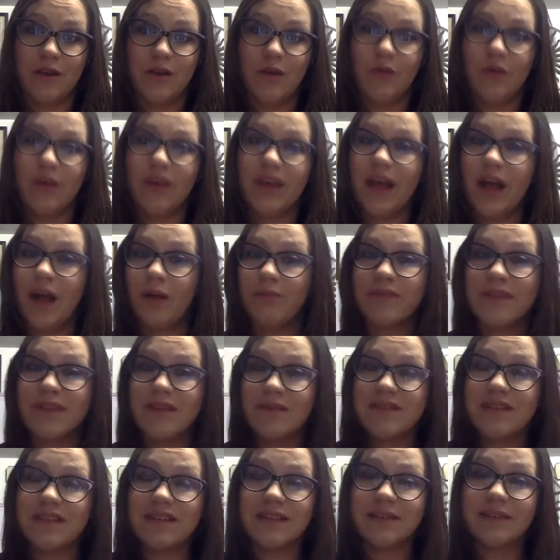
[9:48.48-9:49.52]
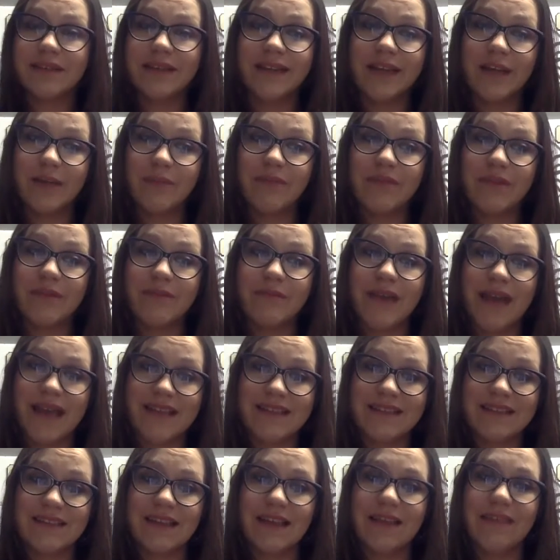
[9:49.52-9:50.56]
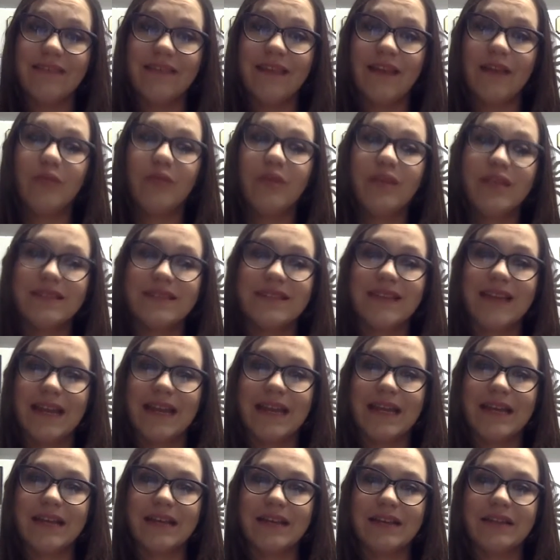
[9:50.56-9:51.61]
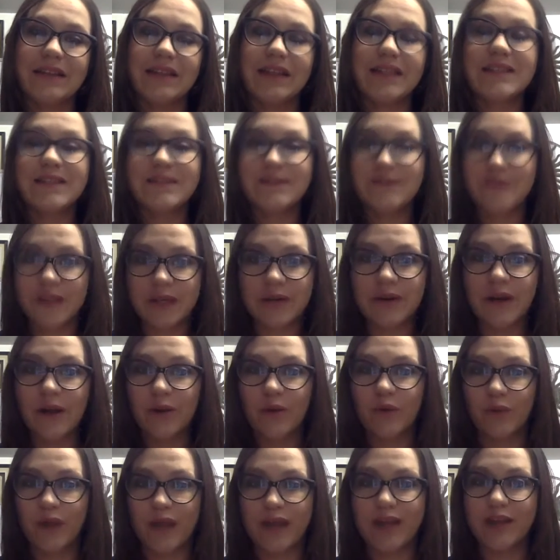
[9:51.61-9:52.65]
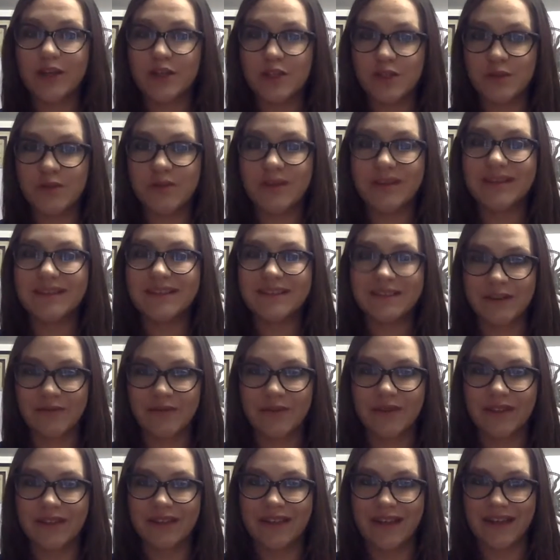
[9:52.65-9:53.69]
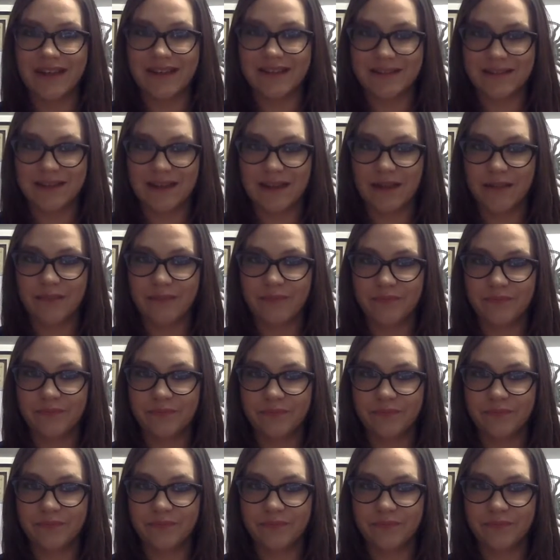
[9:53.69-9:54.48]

We helped them to clean up the mess, and then we said, let's figure out a way to do this differently next time.